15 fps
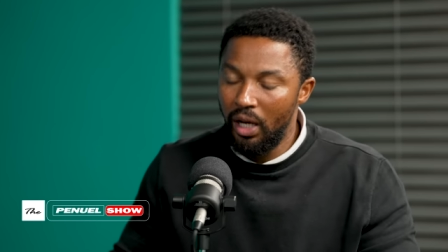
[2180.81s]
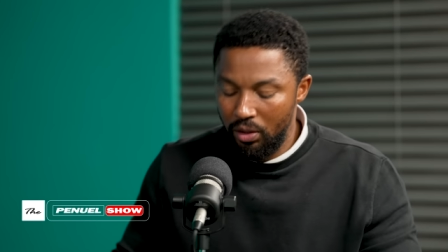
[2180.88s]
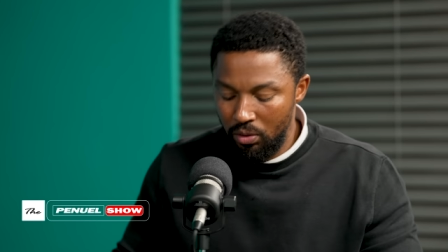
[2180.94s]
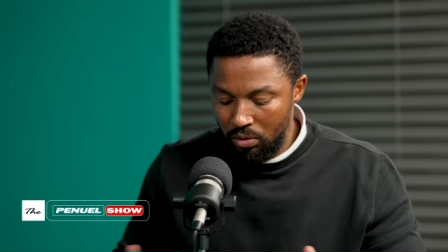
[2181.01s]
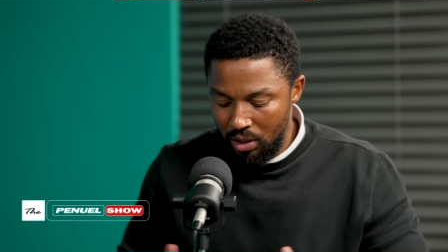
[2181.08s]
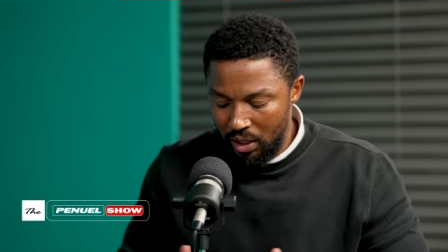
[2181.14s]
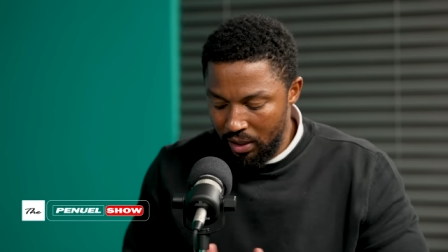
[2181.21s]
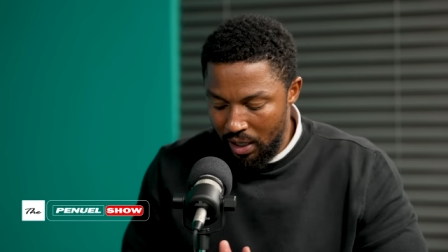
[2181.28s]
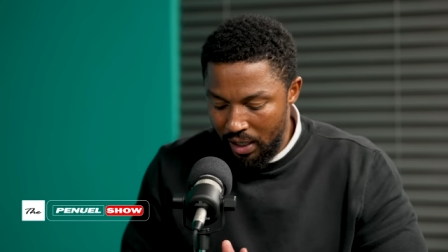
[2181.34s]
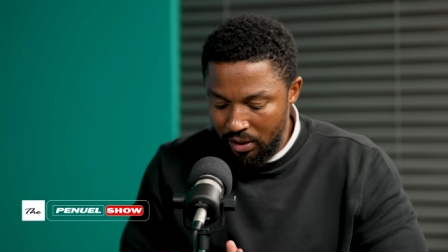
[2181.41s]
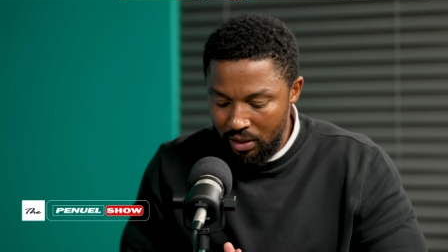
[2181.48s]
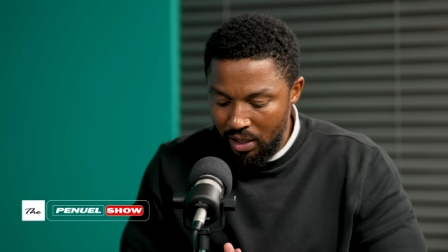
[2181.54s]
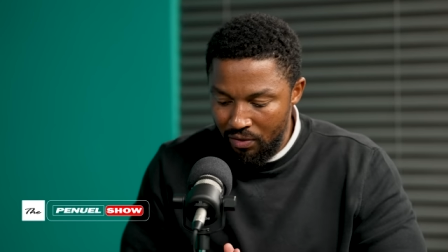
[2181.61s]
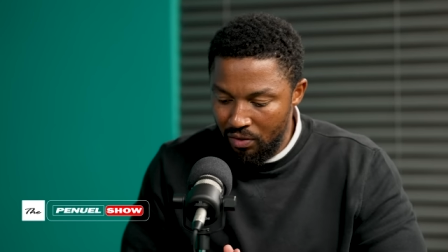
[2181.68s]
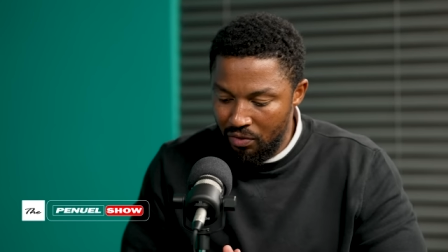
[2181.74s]
I
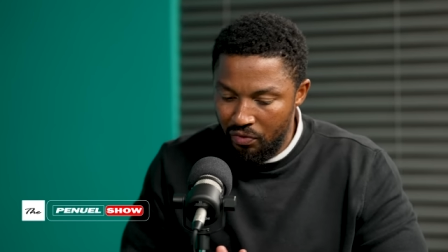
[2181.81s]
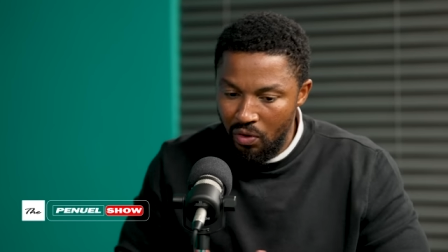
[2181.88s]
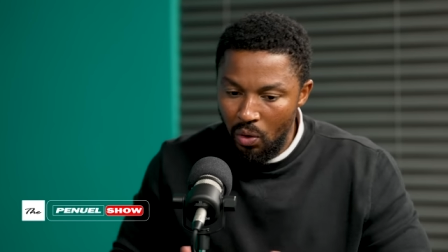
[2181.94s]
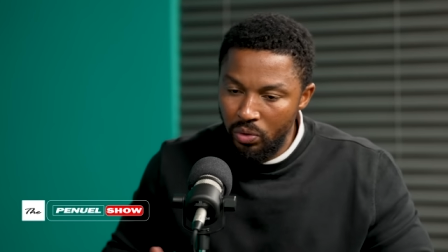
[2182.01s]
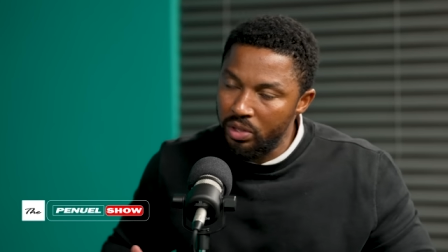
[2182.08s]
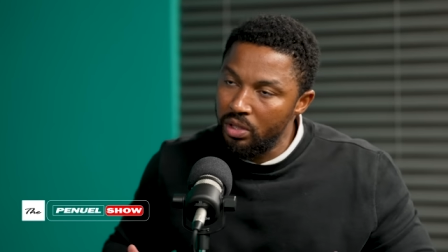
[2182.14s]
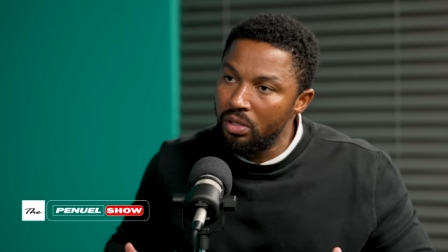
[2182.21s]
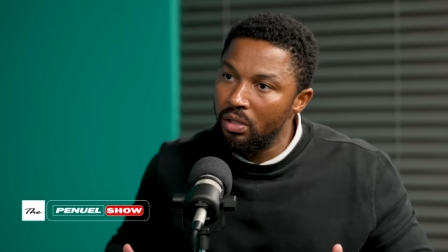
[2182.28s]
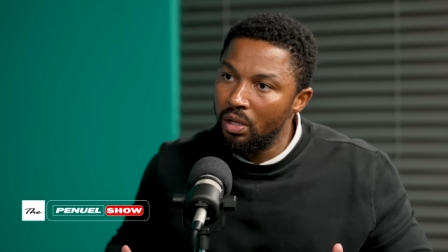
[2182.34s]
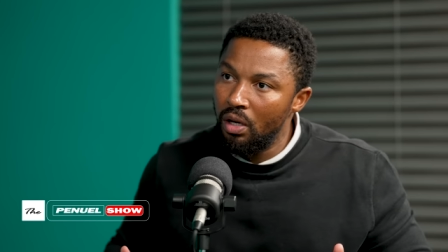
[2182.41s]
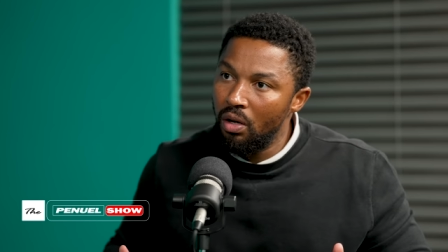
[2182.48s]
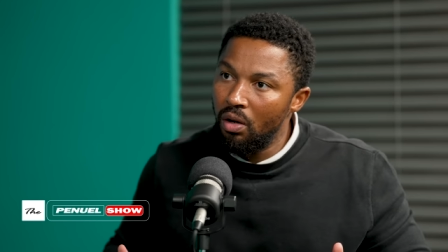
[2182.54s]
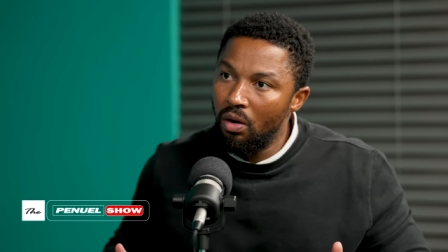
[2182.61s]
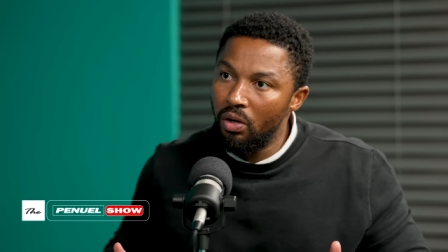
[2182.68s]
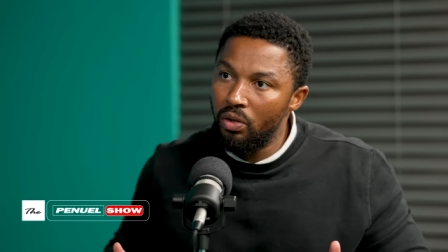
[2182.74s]
didn't have a vote
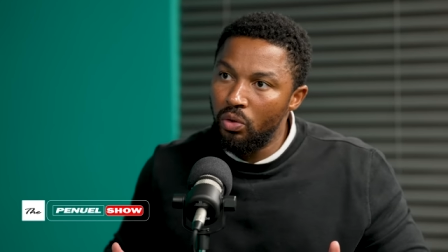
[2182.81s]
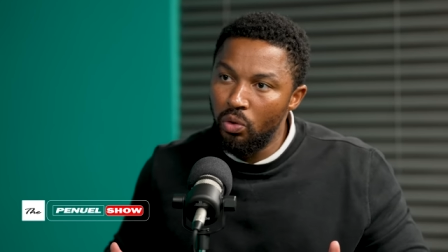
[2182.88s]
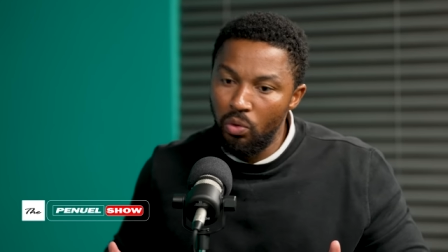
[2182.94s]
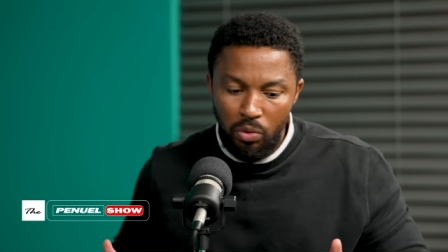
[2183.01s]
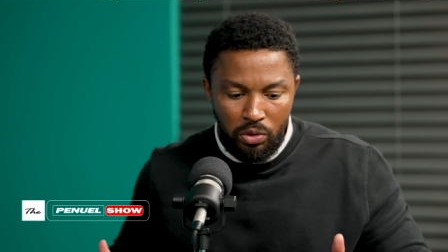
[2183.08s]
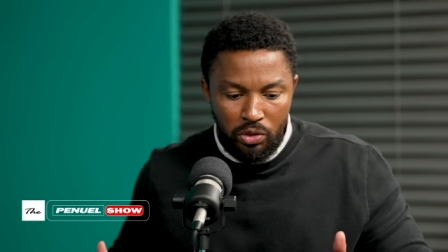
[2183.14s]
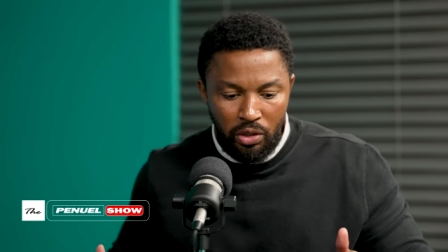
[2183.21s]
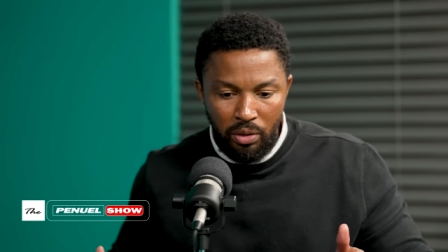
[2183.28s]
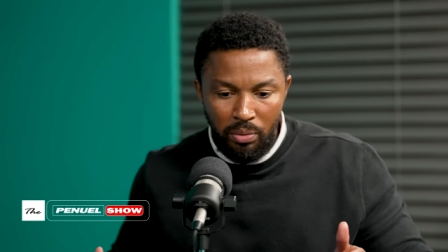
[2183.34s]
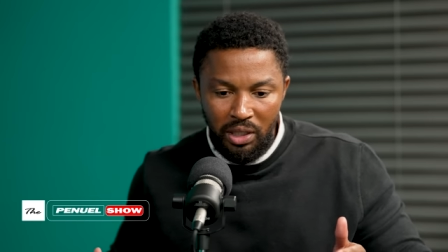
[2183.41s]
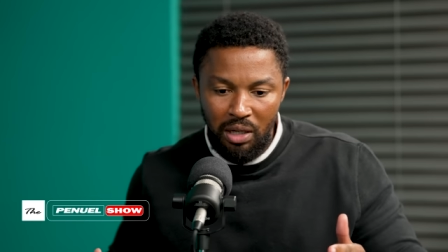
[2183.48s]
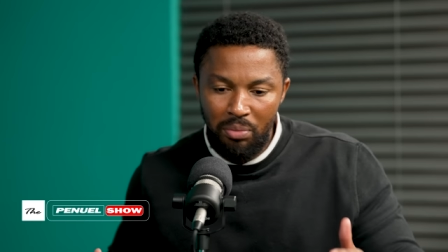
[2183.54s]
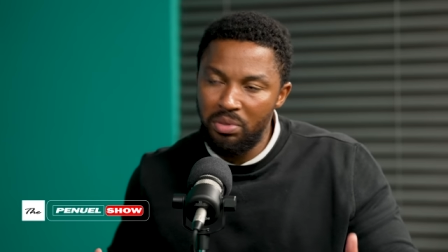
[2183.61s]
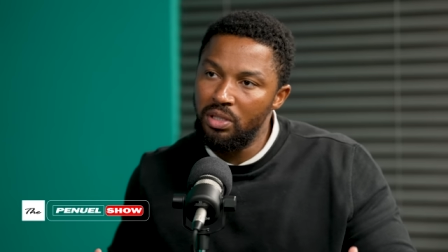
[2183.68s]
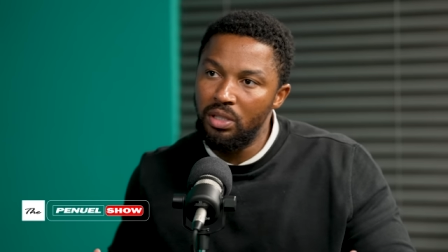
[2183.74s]
on who is going to
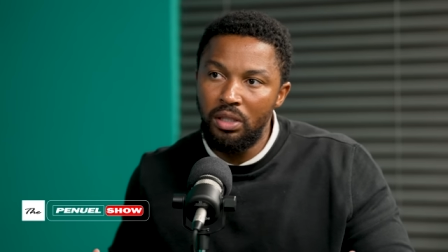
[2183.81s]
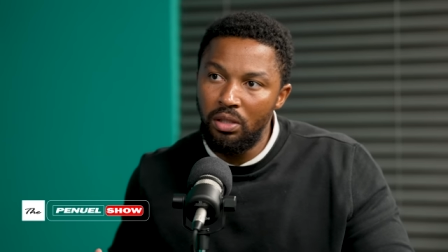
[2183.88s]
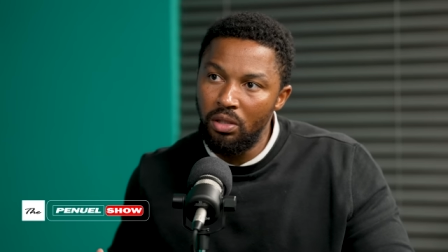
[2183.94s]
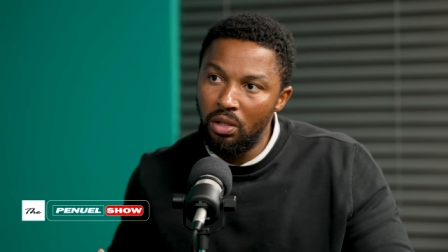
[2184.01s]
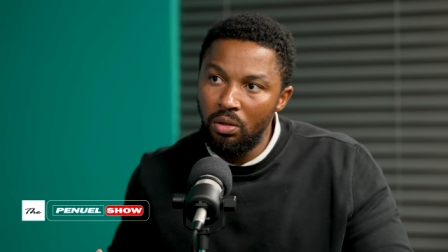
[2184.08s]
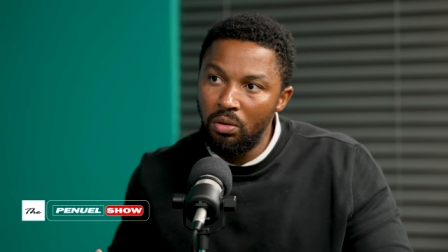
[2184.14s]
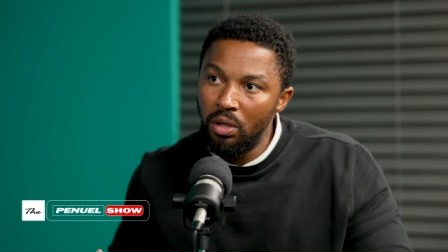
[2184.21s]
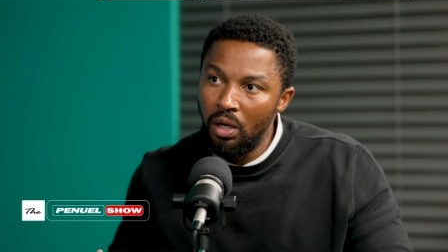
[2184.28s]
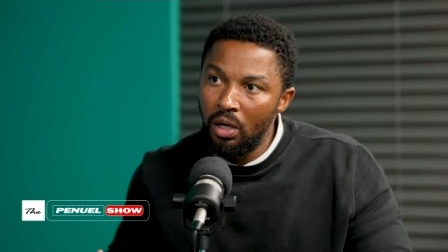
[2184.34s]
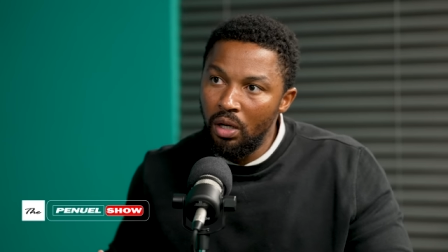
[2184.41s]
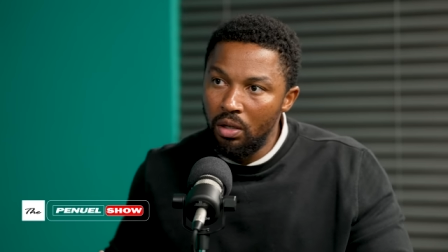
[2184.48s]
become CEO.